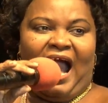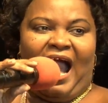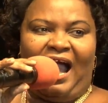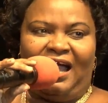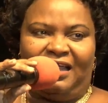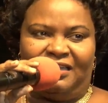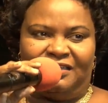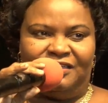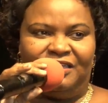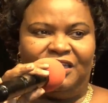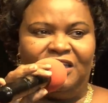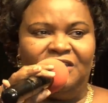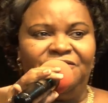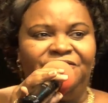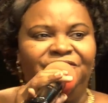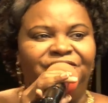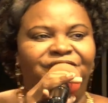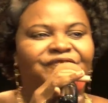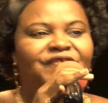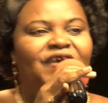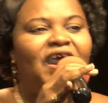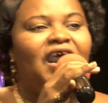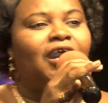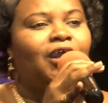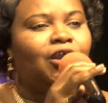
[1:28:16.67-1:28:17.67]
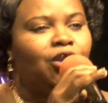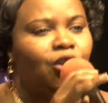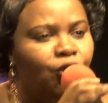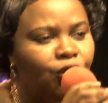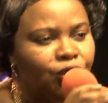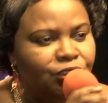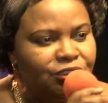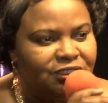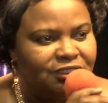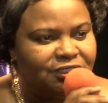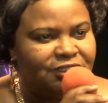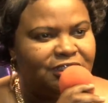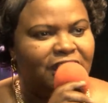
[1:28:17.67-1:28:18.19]
And if I
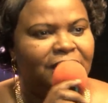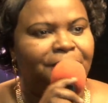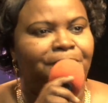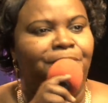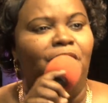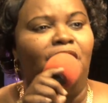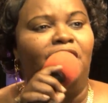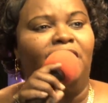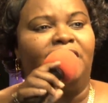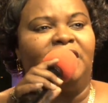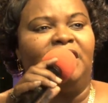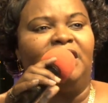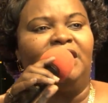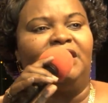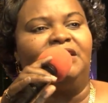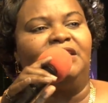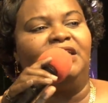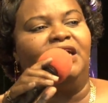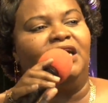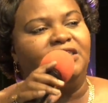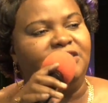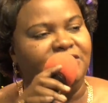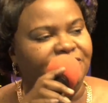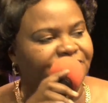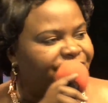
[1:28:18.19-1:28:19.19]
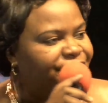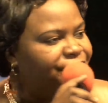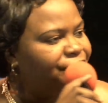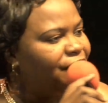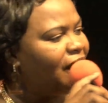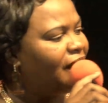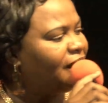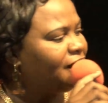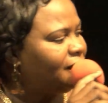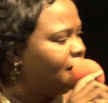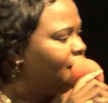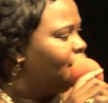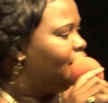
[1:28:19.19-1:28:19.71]
close the book, he does
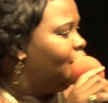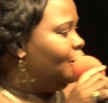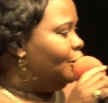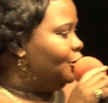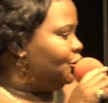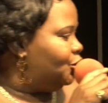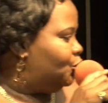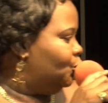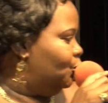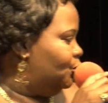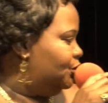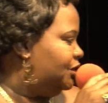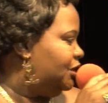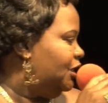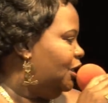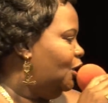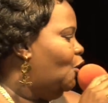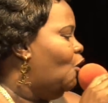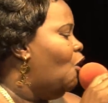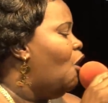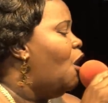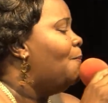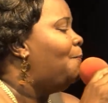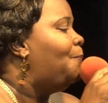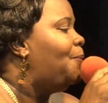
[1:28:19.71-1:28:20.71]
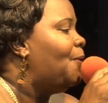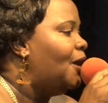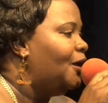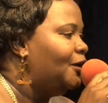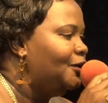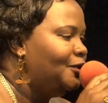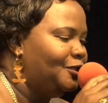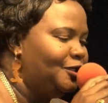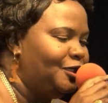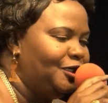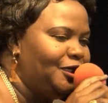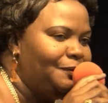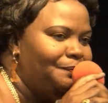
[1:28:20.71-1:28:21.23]
fret. Susie,
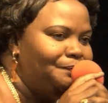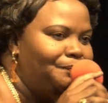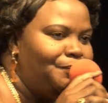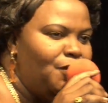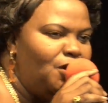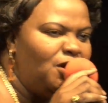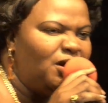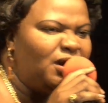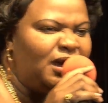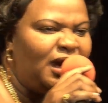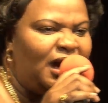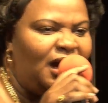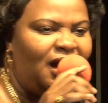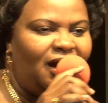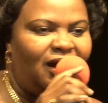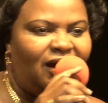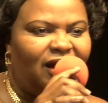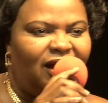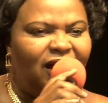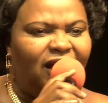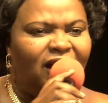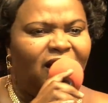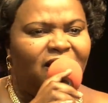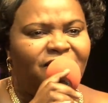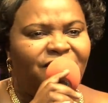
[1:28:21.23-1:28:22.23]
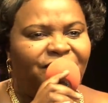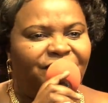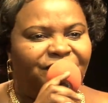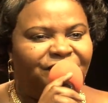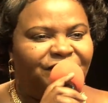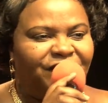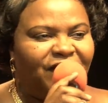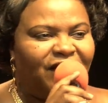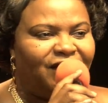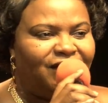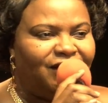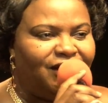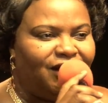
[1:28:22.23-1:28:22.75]
open the book, I ain't
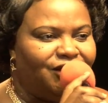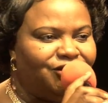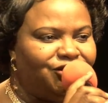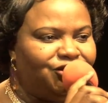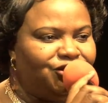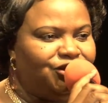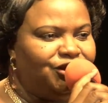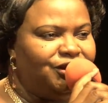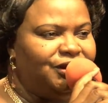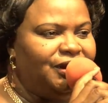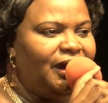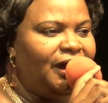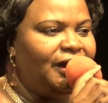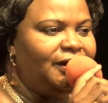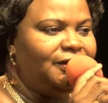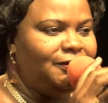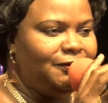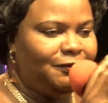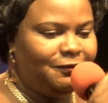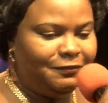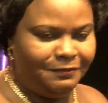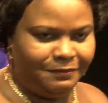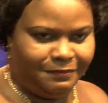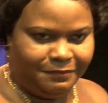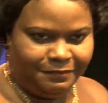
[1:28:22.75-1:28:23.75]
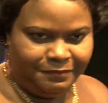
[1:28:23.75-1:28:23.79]
finished yet.